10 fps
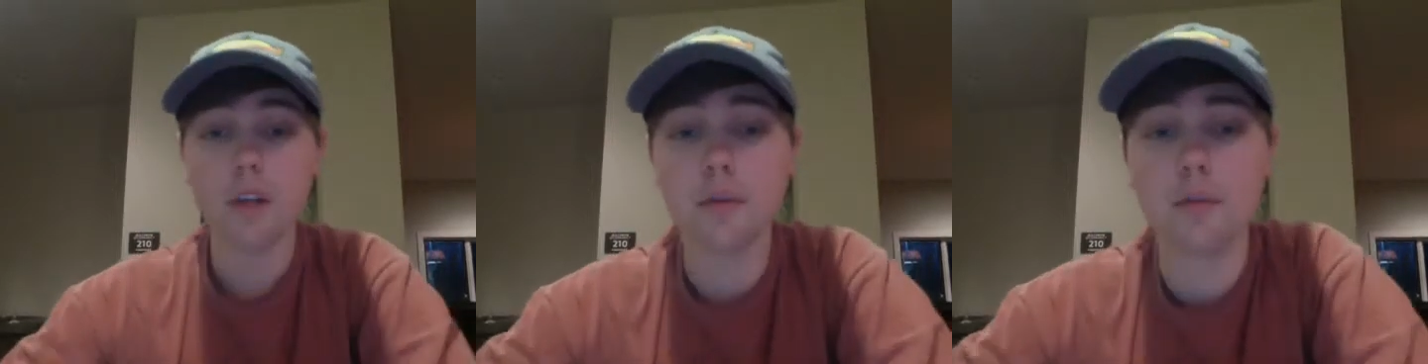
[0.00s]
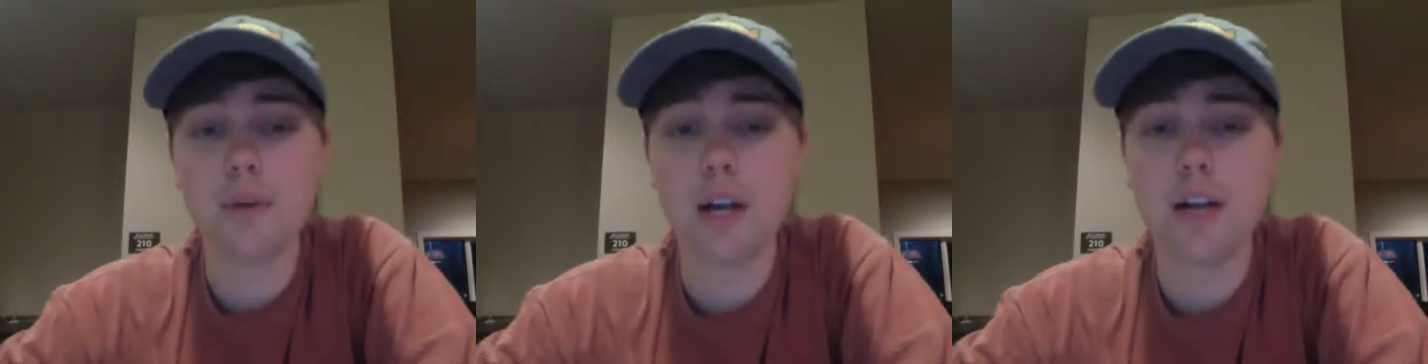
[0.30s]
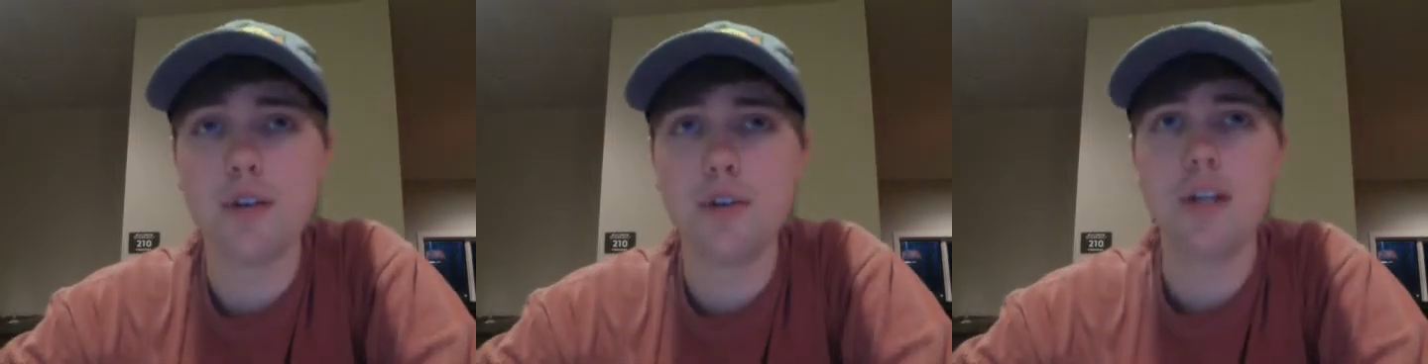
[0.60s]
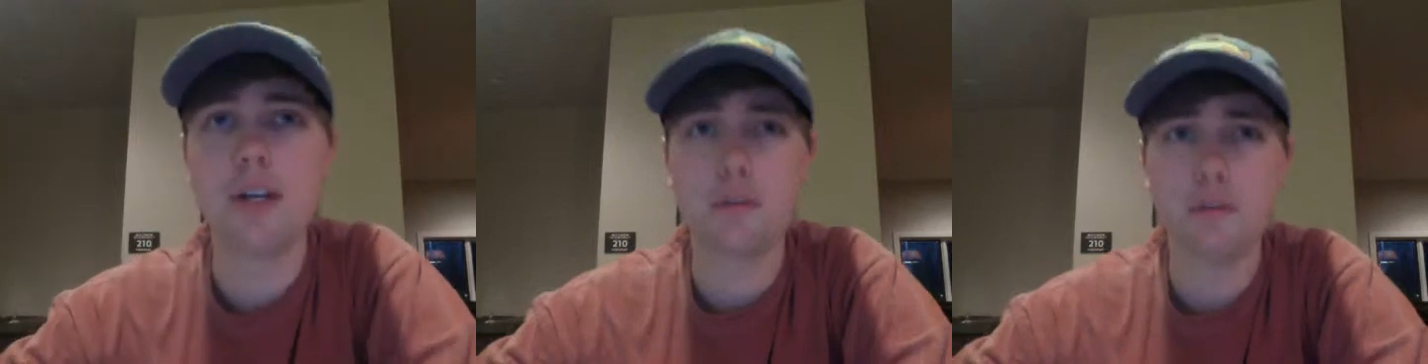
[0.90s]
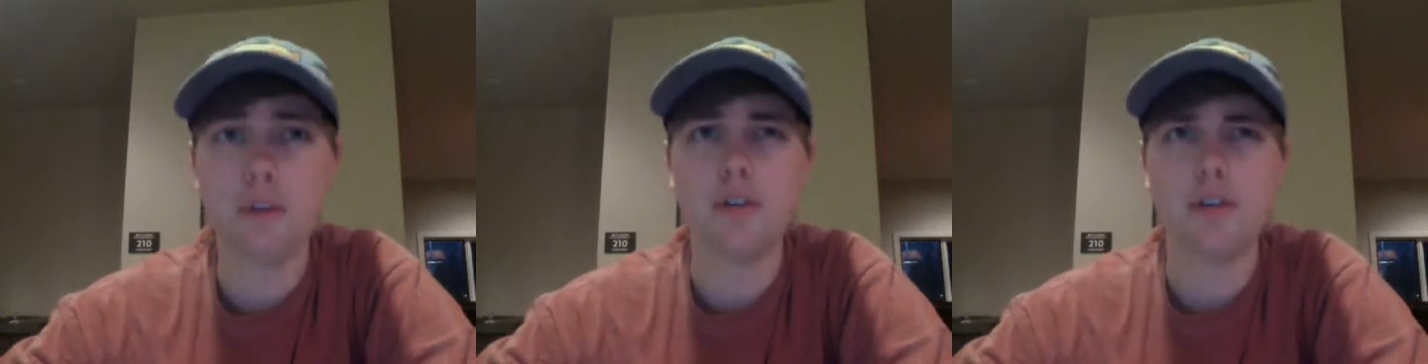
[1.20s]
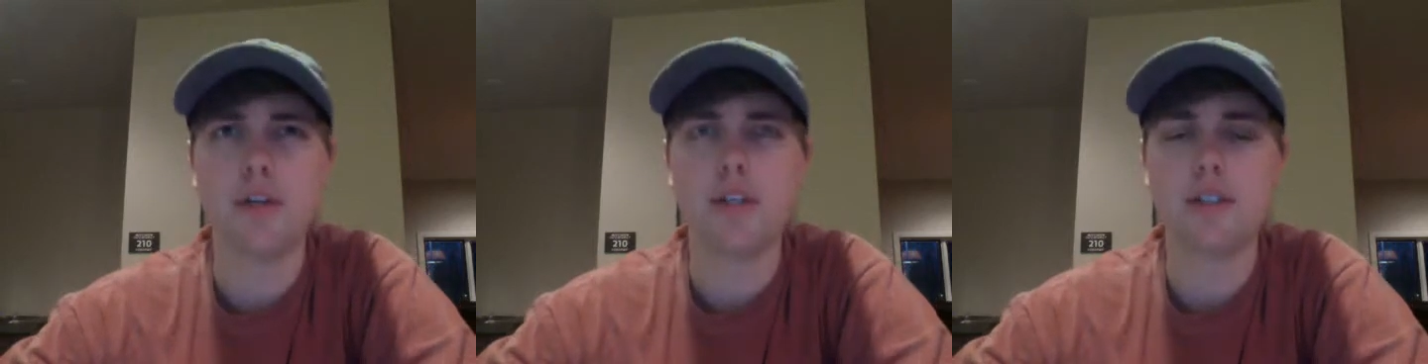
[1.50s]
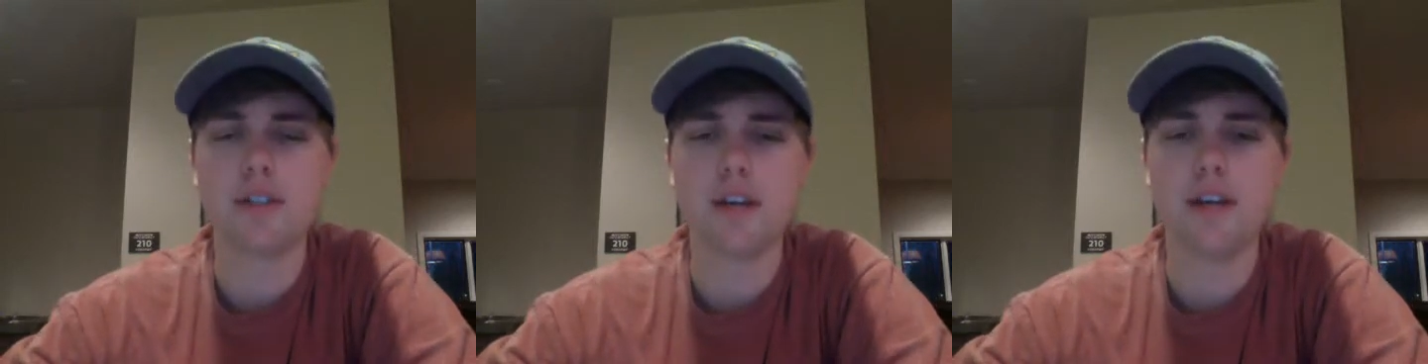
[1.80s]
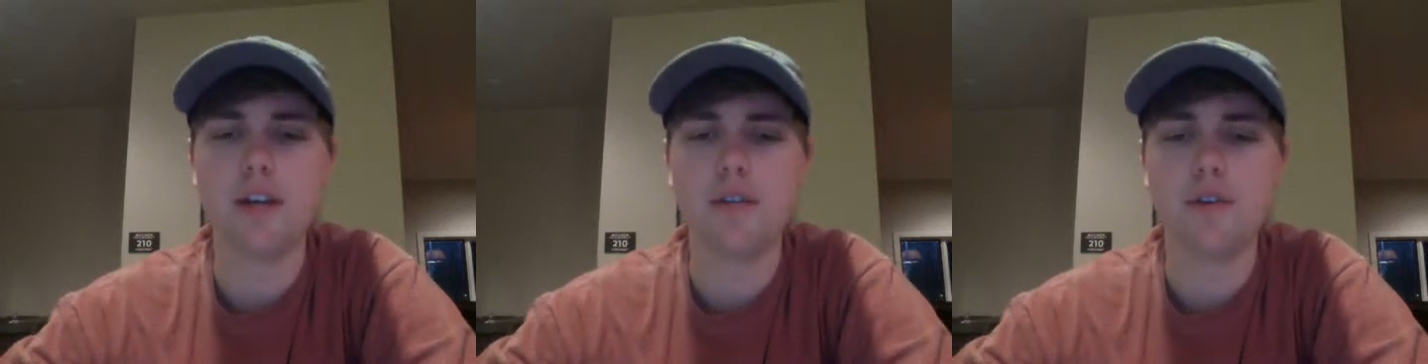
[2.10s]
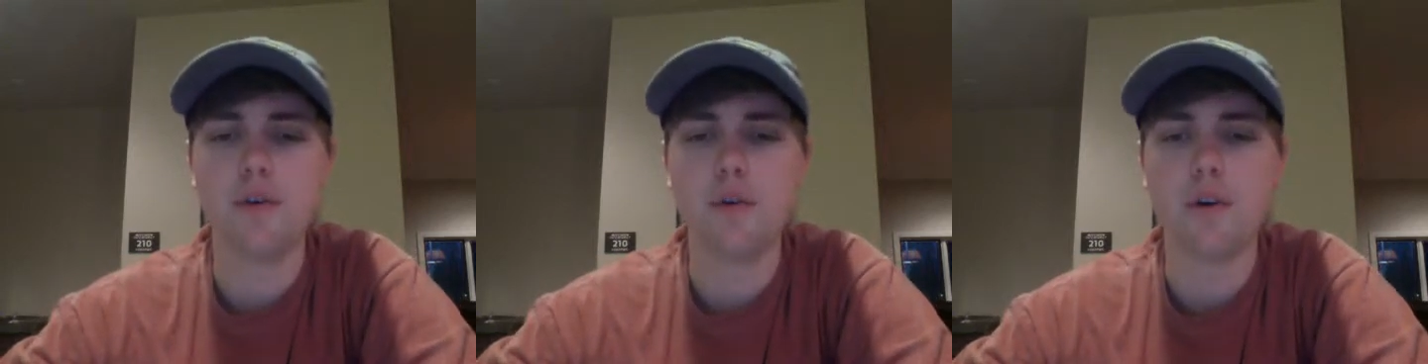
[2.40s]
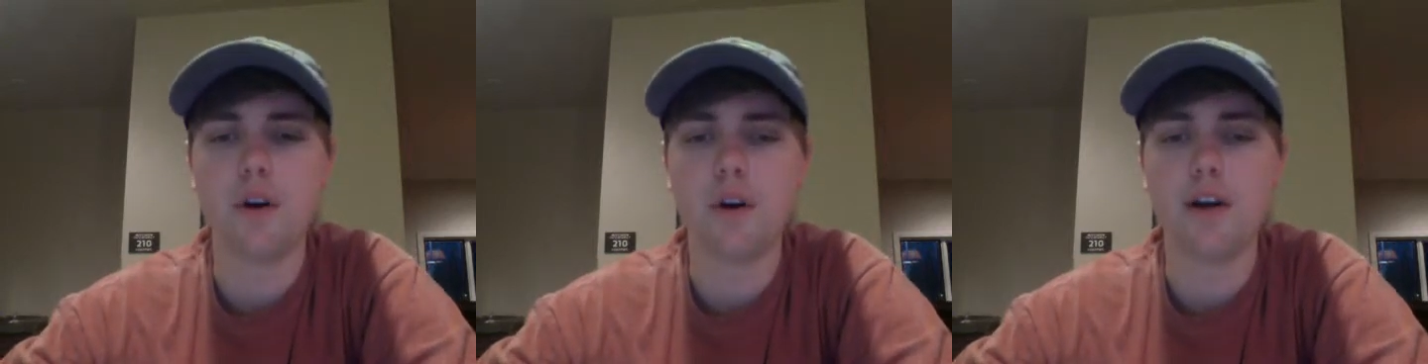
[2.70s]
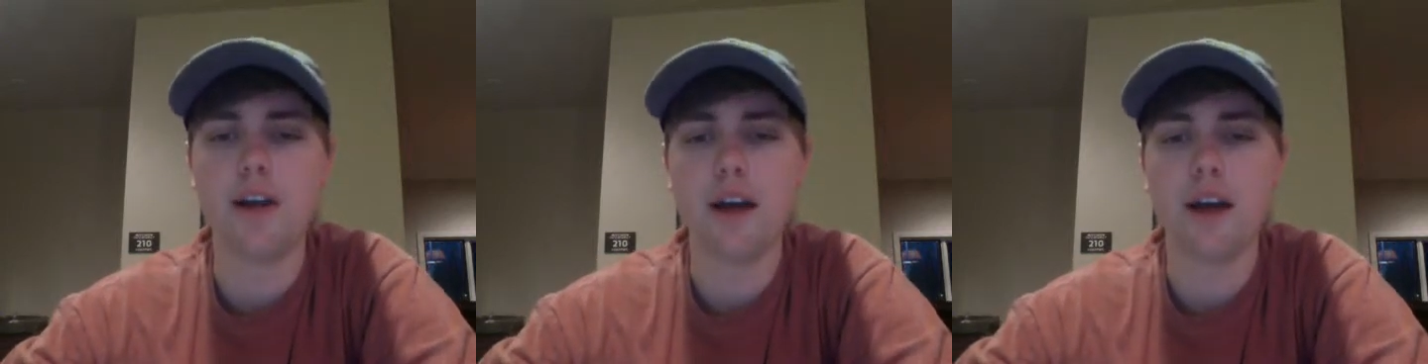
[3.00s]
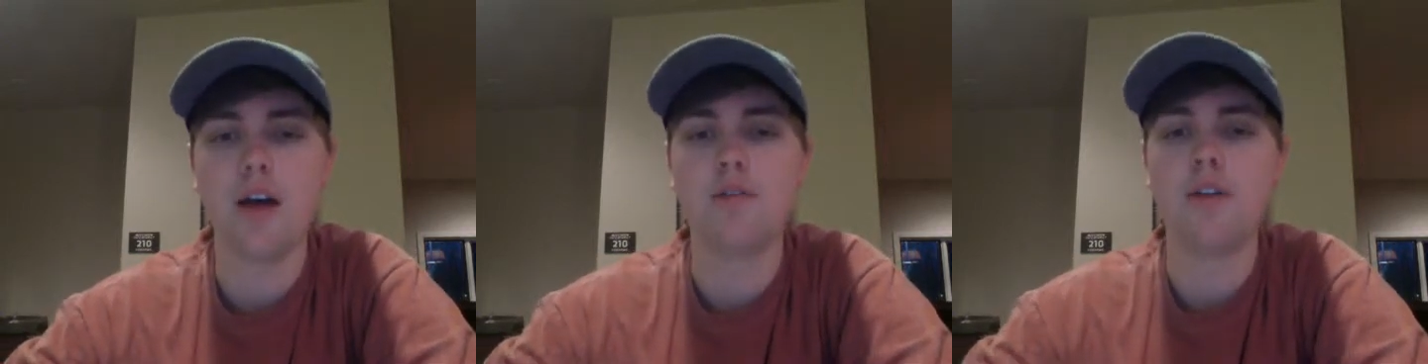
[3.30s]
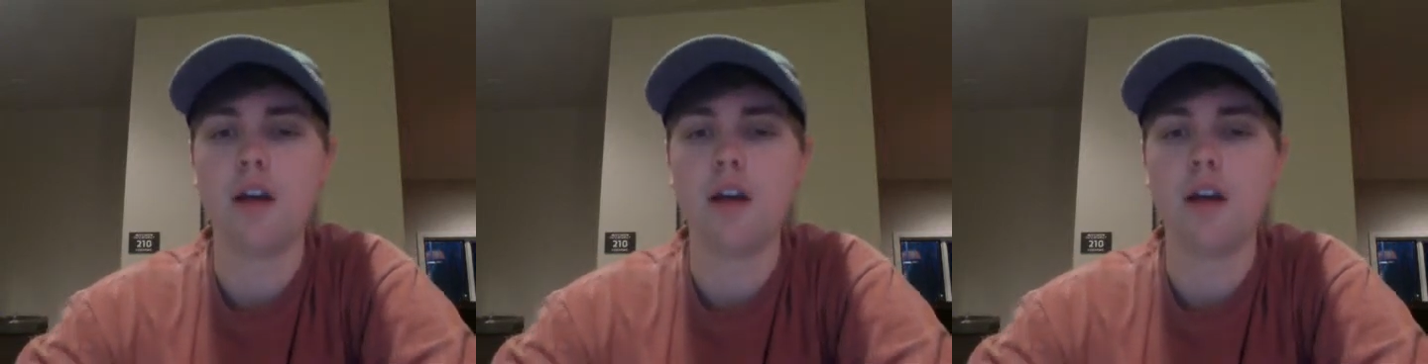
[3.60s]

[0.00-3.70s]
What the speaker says: But I do think it can be learned to an extent if you already have